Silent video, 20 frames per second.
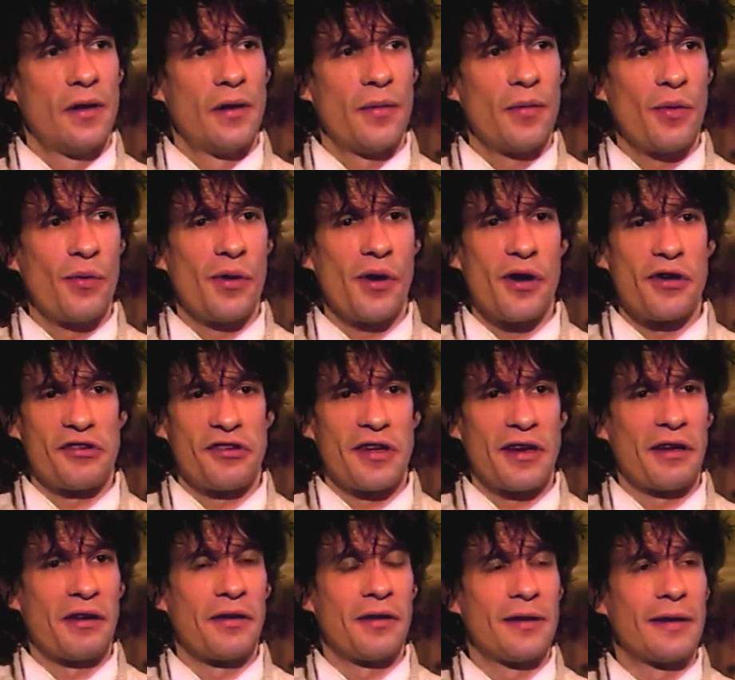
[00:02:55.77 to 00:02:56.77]
I mean, we always had
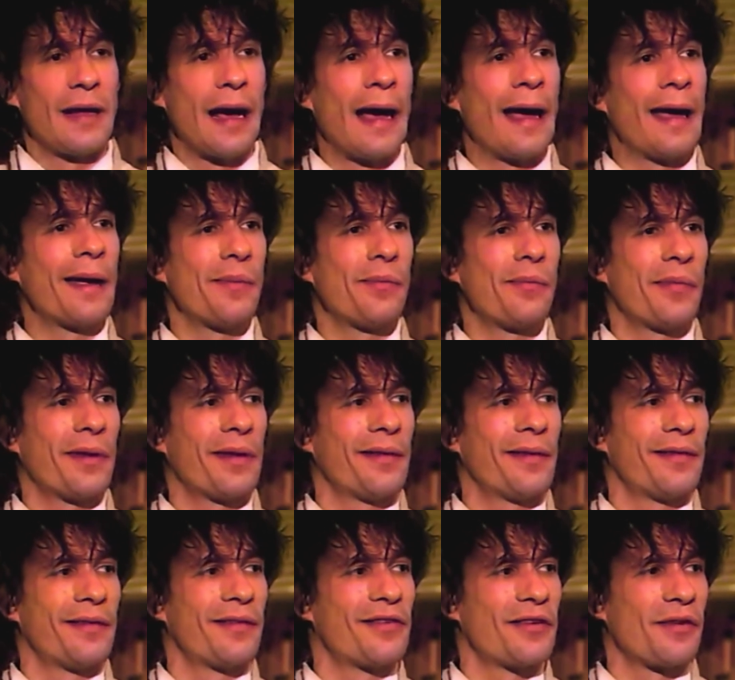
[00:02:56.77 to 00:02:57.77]
a good time, but
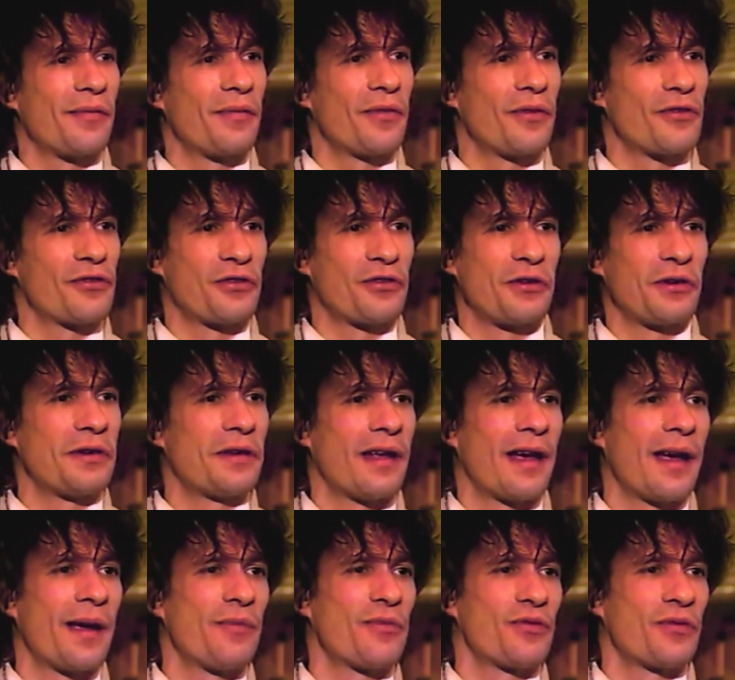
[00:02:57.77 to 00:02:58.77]
some of those good
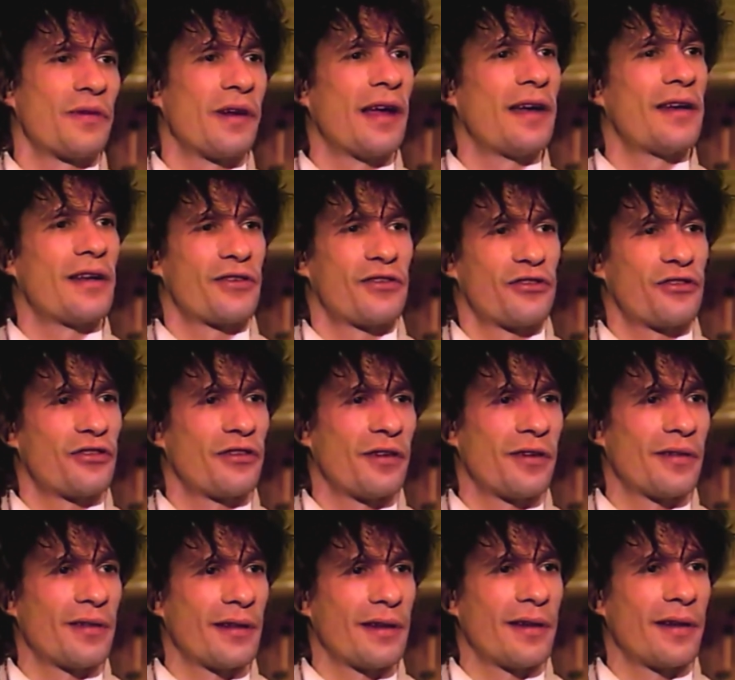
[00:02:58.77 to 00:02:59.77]
times were not
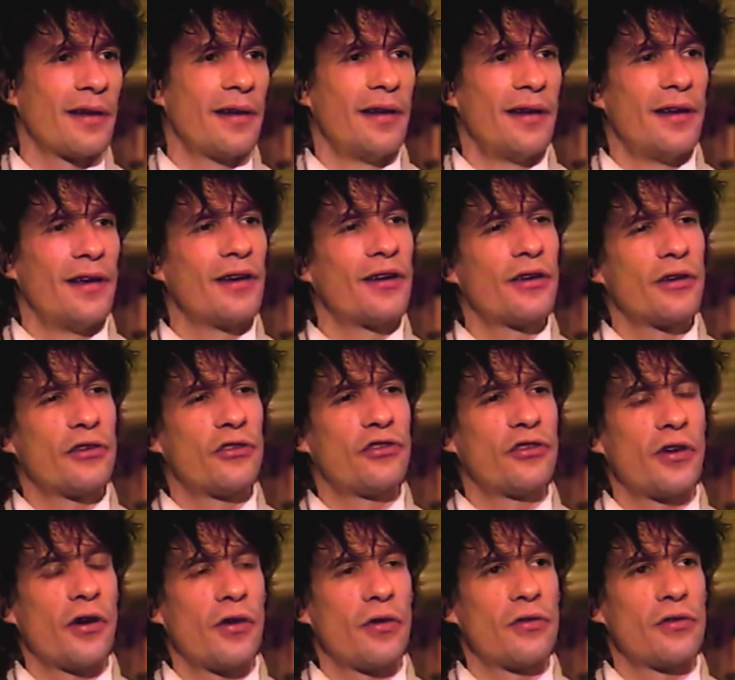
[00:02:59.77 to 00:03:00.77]
necessarily good
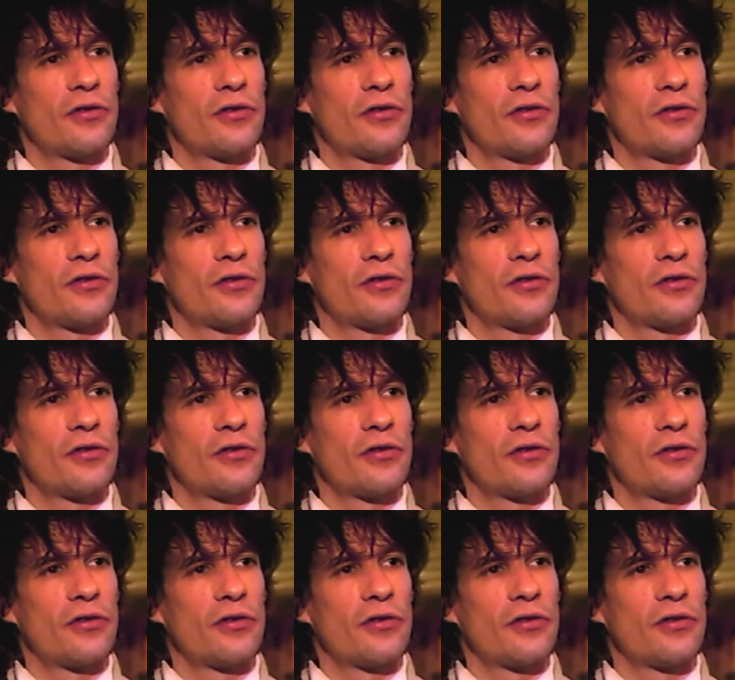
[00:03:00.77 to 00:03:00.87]
shows.